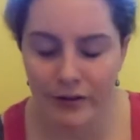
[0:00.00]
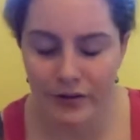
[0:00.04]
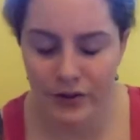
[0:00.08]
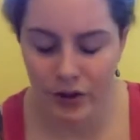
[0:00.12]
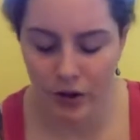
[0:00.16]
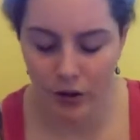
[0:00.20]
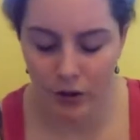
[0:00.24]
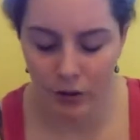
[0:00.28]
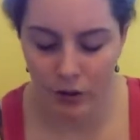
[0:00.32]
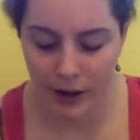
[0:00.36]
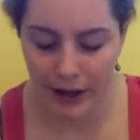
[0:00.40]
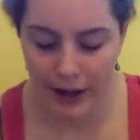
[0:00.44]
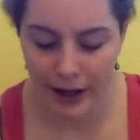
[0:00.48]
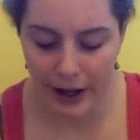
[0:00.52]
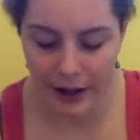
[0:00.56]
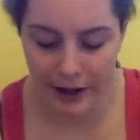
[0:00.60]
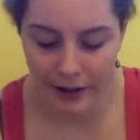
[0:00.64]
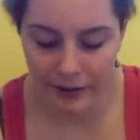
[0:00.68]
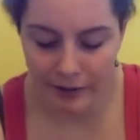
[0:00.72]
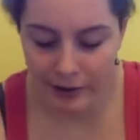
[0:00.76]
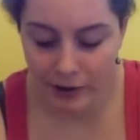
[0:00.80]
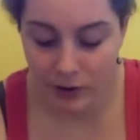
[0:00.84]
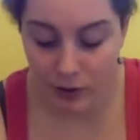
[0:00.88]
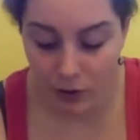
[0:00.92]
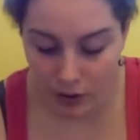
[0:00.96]
So I kind
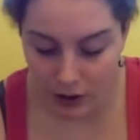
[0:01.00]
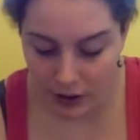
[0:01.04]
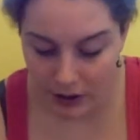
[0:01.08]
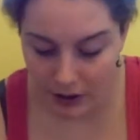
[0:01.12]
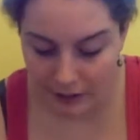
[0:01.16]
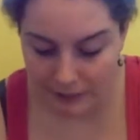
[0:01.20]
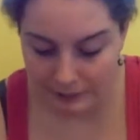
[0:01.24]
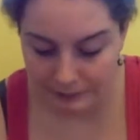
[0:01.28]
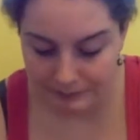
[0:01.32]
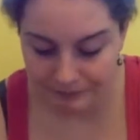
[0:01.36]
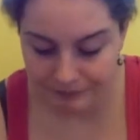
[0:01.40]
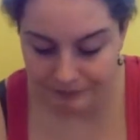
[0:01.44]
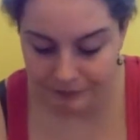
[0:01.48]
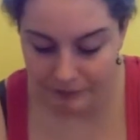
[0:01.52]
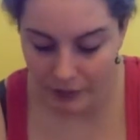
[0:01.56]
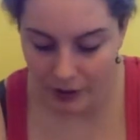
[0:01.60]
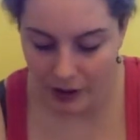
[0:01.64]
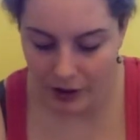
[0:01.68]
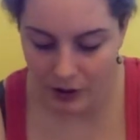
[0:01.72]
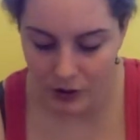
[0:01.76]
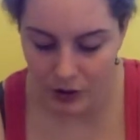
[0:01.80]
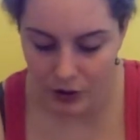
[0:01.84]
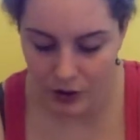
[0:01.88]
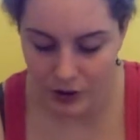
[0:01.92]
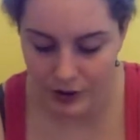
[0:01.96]
of ignored them
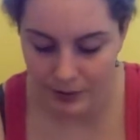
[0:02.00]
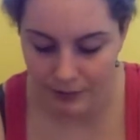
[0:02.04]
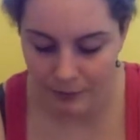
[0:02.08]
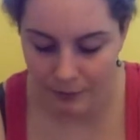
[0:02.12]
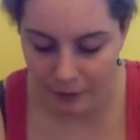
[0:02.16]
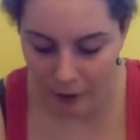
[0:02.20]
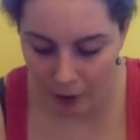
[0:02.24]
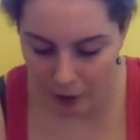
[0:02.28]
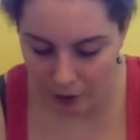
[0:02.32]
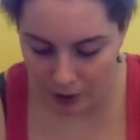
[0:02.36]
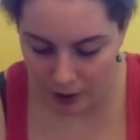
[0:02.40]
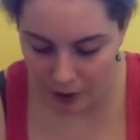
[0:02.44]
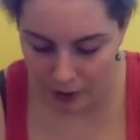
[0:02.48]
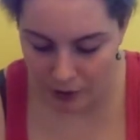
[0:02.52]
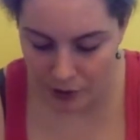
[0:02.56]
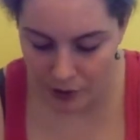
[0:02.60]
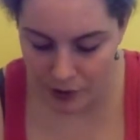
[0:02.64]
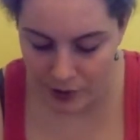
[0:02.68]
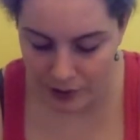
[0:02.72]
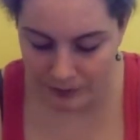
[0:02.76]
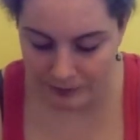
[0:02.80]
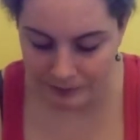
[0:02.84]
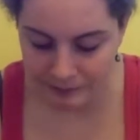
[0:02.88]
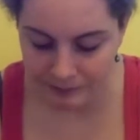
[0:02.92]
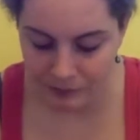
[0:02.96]
and took some
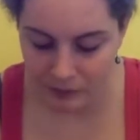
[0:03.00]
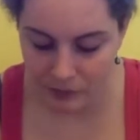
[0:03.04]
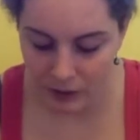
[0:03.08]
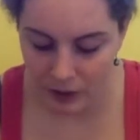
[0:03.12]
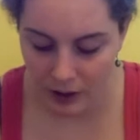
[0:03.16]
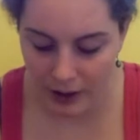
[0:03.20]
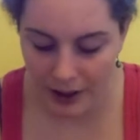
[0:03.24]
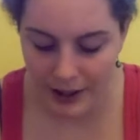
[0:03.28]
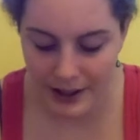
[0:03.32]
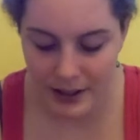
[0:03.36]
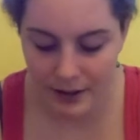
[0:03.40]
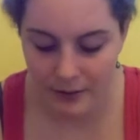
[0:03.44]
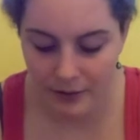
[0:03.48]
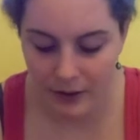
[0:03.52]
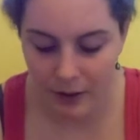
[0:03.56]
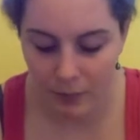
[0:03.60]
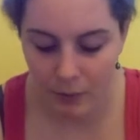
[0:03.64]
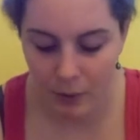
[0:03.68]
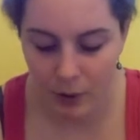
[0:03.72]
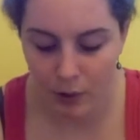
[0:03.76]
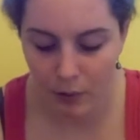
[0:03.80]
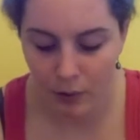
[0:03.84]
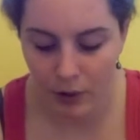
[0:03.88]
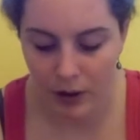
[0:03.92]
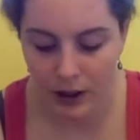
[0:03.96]
photos. Lots of them
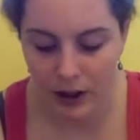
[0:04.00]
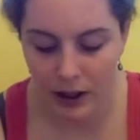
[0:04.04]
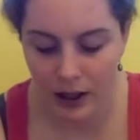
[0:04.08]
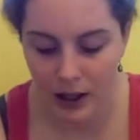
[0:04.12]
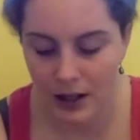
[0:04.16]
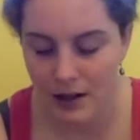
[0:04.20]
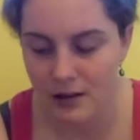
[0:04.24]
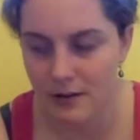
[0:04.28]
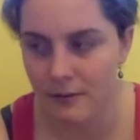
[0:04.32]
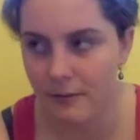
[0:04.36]
were really into